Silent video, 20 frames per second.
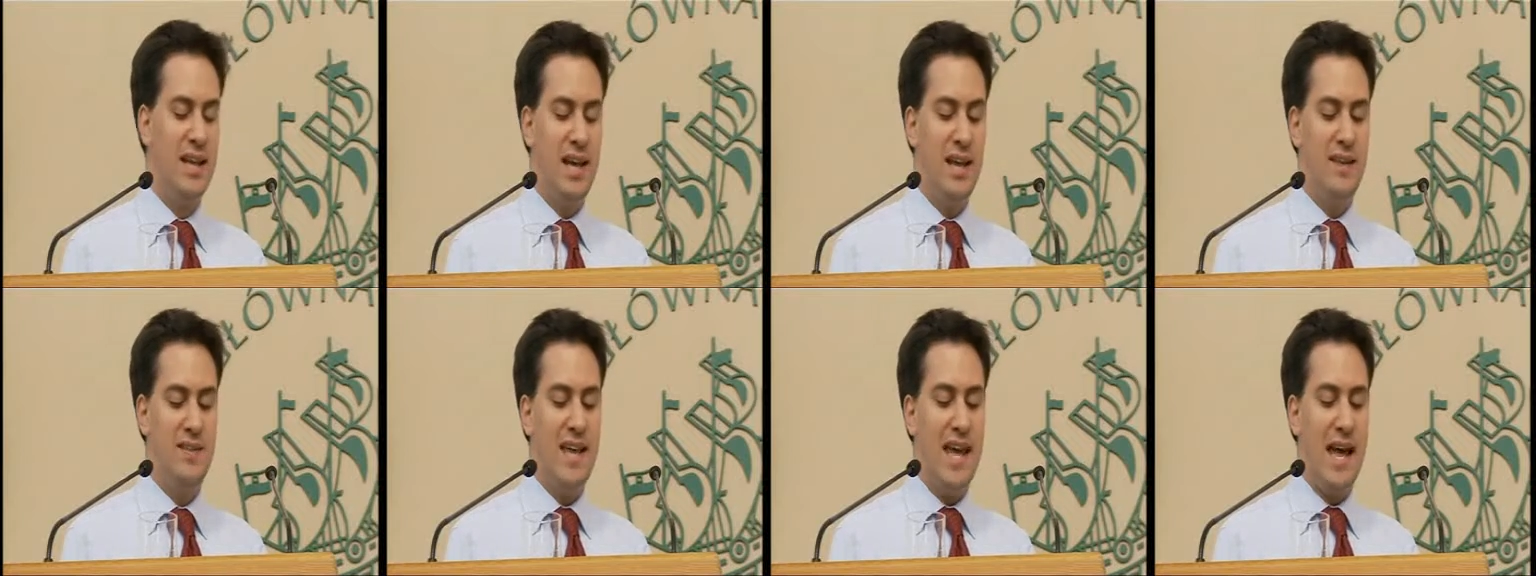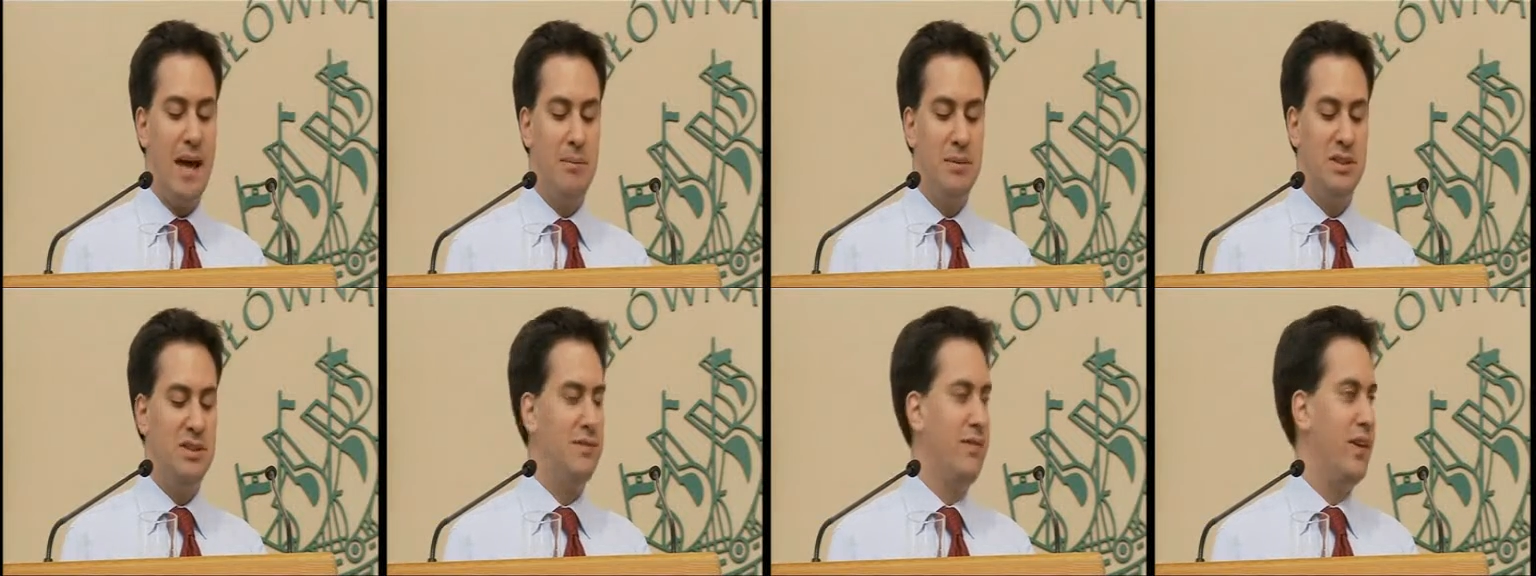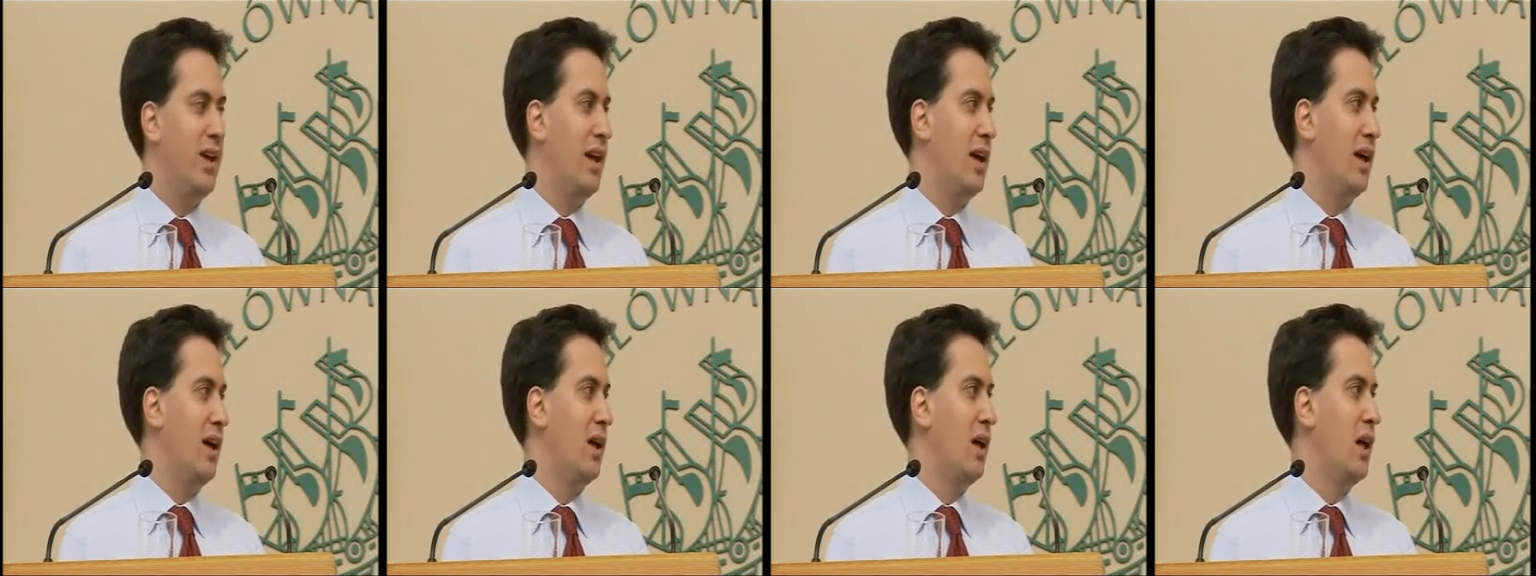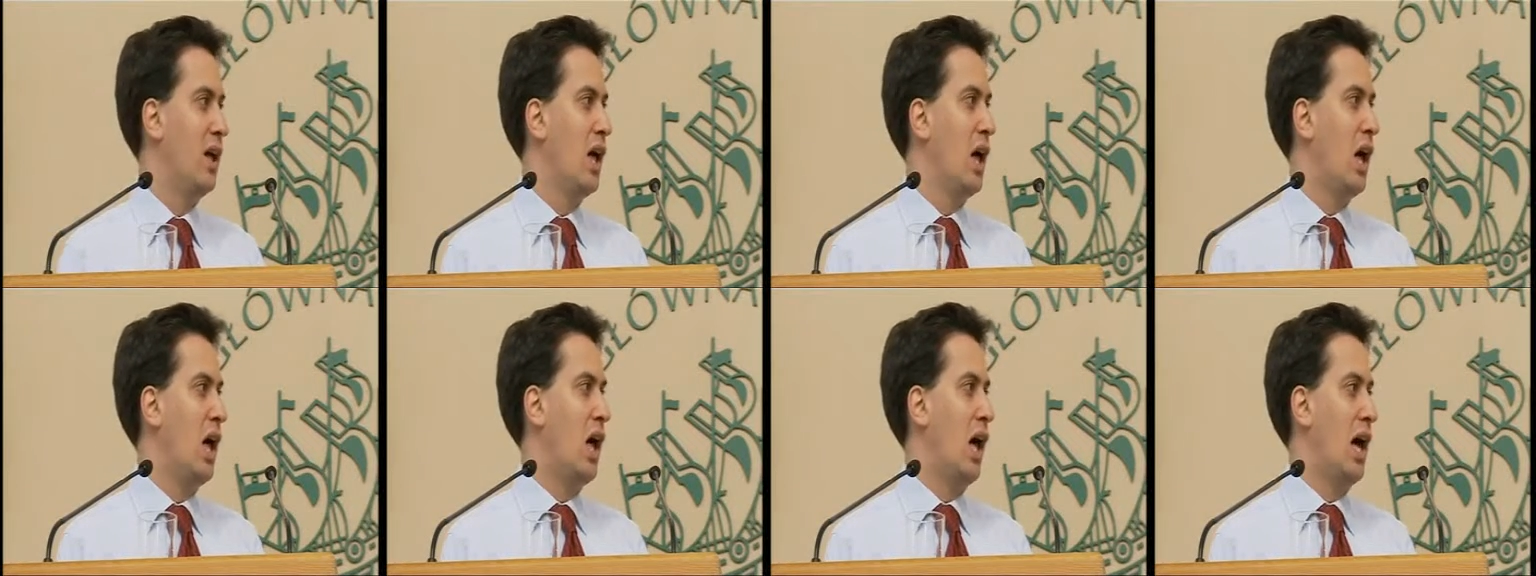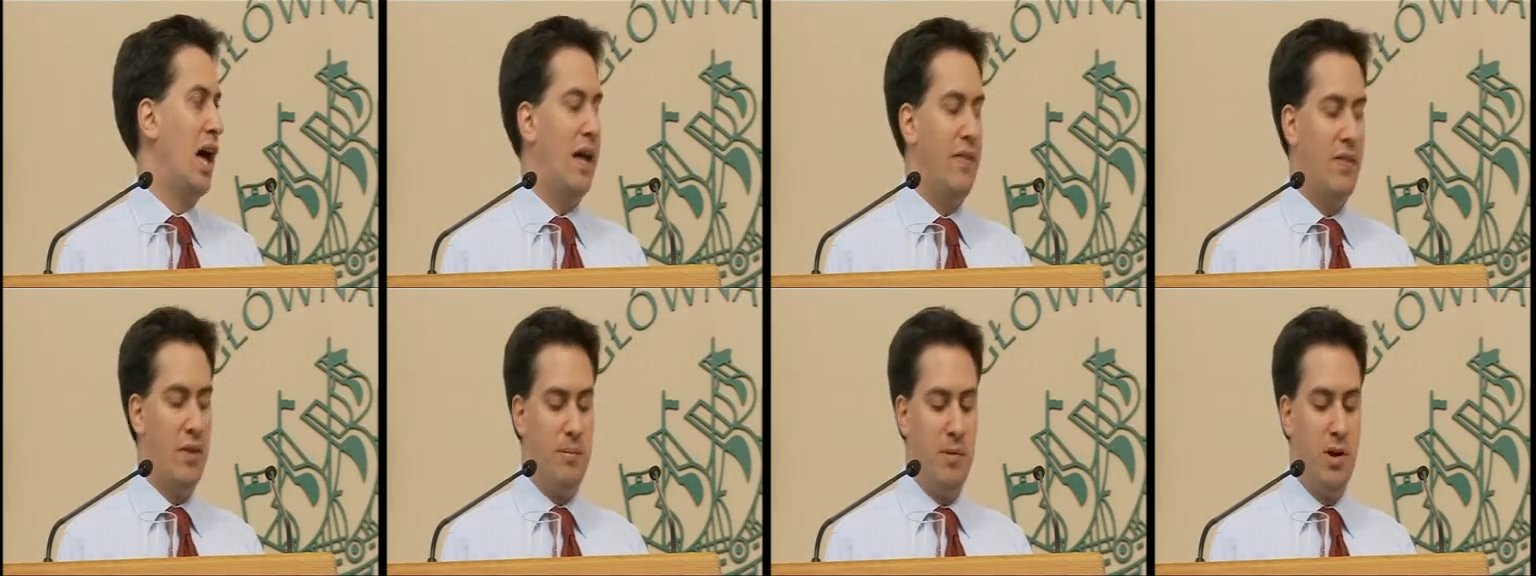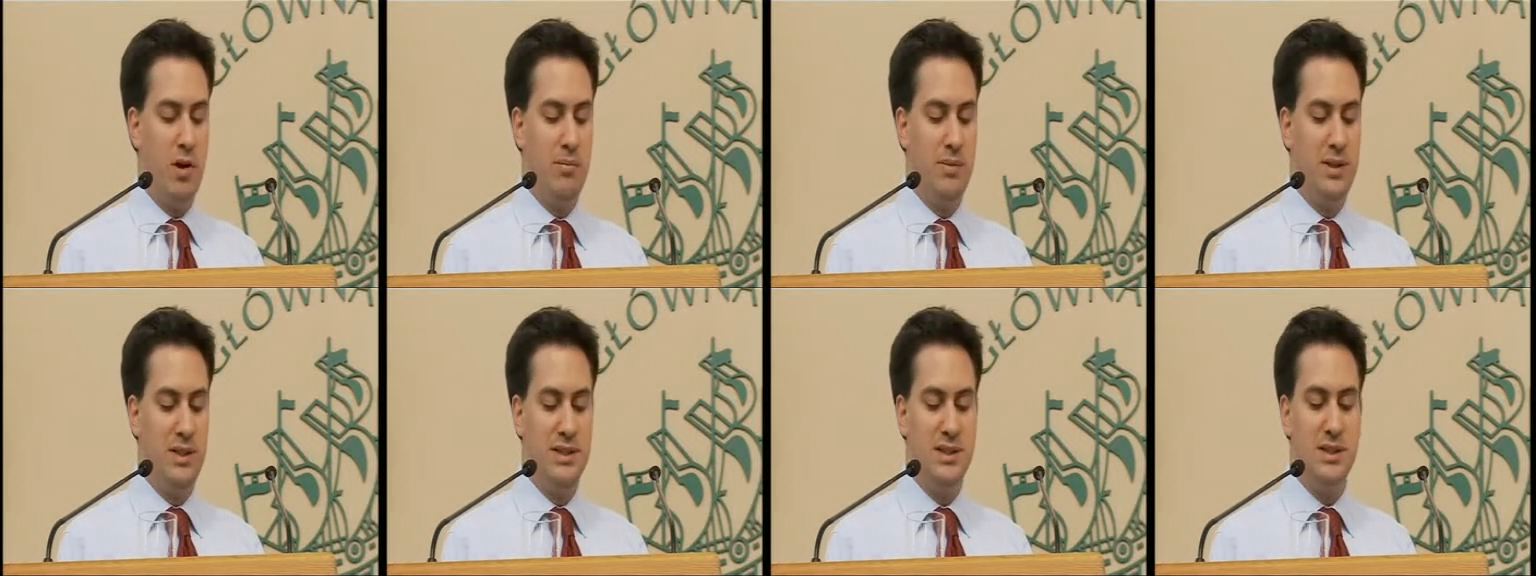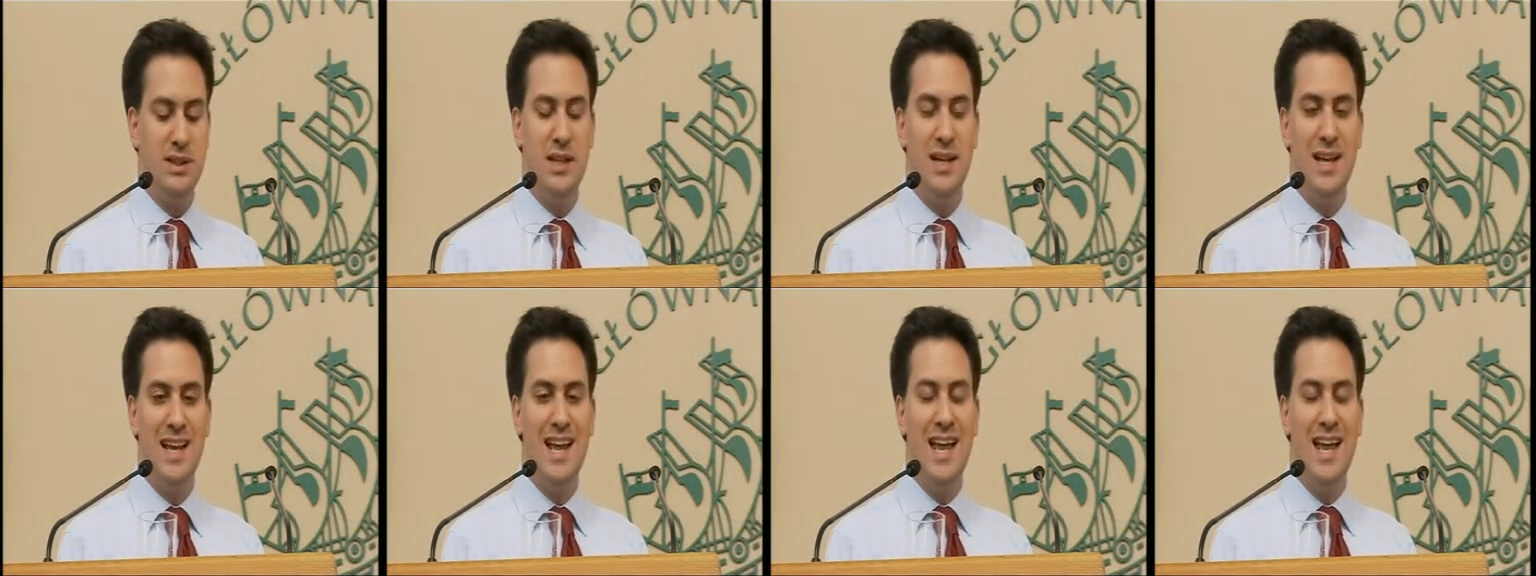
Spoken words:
in the atmosphere at the moment.